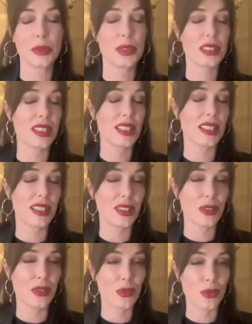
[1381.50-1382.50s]
there was
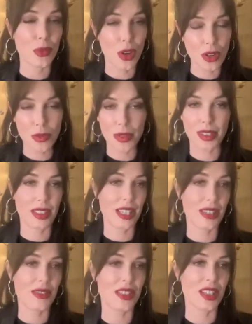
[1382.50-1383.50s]
anything wrong with the
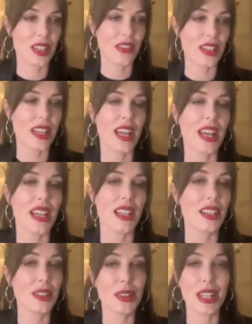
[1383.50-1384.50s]
lifestyle that I
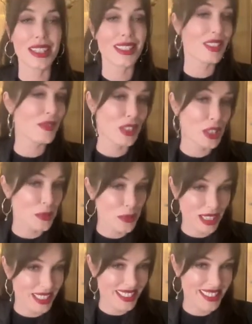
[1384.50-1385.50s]
had. I liked it very
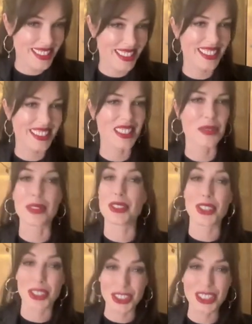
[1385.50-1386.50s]
much and it
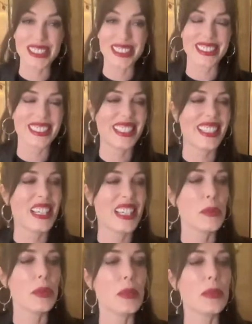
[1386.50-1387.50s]
was good,
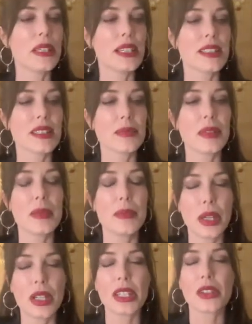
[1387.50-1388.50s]
but because my
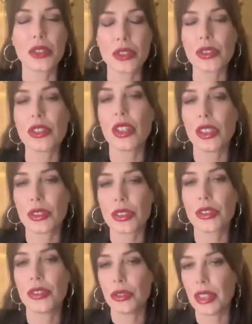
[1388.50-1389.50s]
body could not
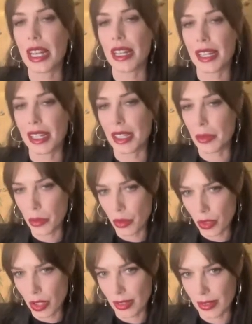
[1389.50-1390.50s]
do that
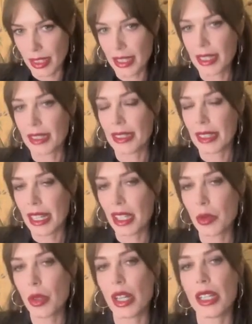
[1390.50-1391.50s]
anymore.
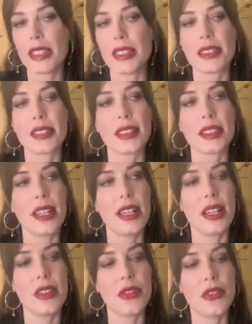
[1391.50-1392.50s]
Likewise,
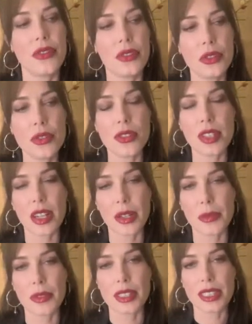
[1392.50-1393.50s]
the foods I
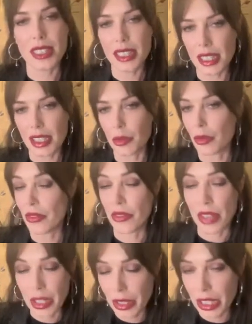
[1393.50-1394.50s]
was eating were
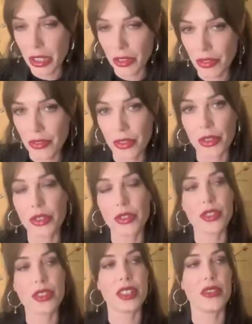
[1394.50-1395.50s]
very good
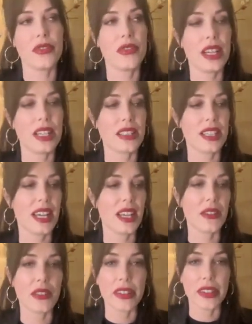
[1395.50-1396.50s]
foods, and in fact, I
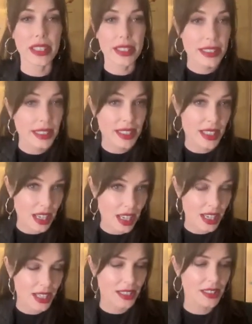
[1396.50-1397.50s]
had a very clean
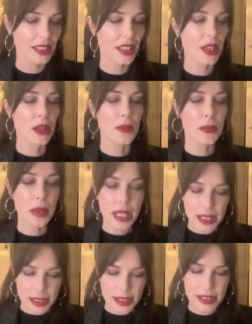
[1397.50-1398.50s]
diet.
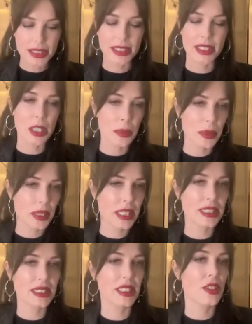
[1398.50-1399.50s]
But
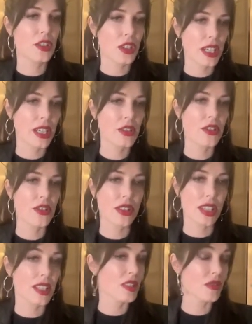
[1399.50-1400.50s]
CRPS had changed
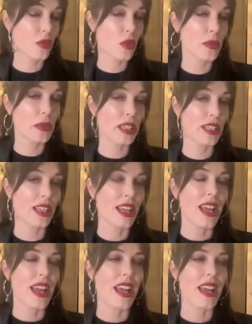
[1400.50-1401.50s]
things for me,
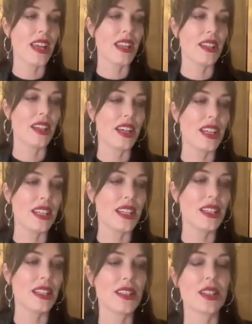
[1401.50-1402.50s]
and I
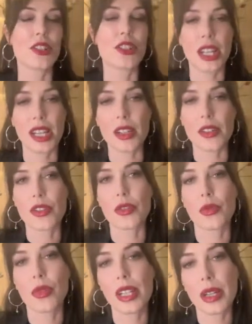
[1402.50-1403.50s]
needed to change
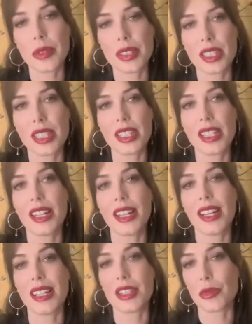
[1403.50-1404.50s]
what I was
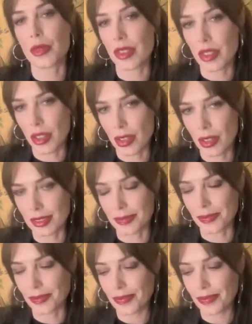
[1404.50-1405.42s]
eating as a result.